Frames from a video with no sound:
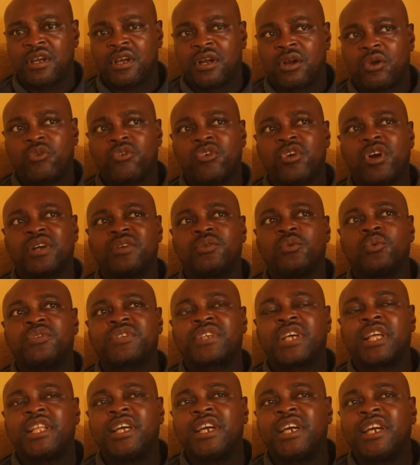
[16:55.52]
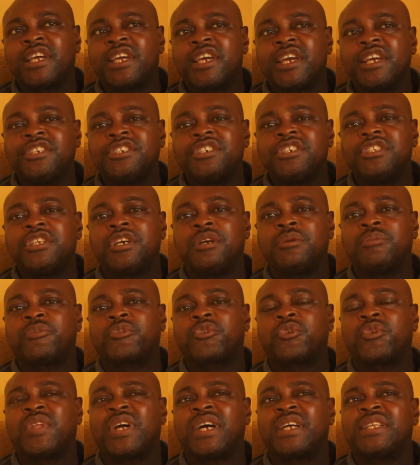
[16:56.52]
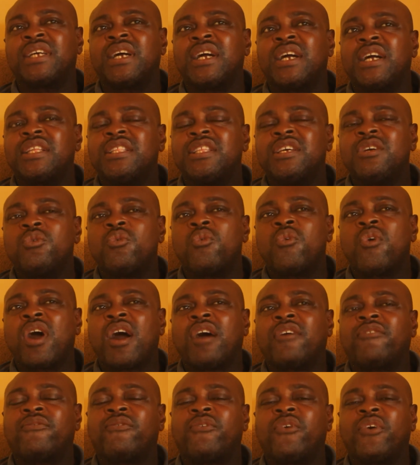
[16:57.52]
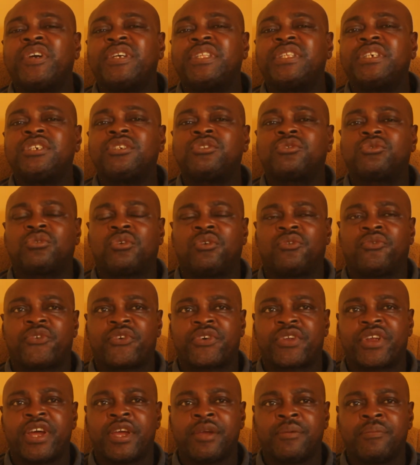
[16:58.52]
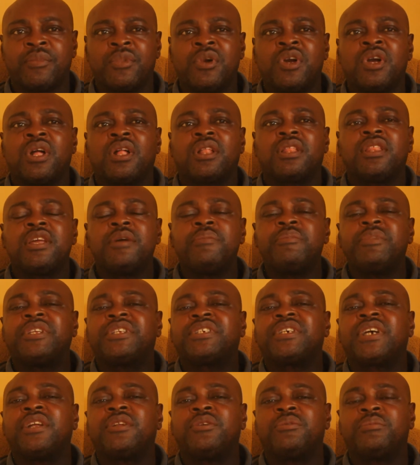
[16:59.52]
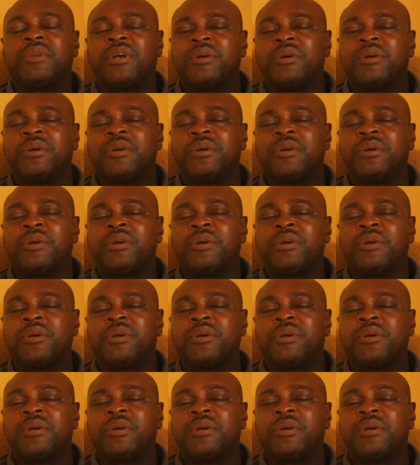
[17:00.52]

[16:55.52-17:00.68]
We started engaging them so that they will avoid the issue of crime. Let me tell you, my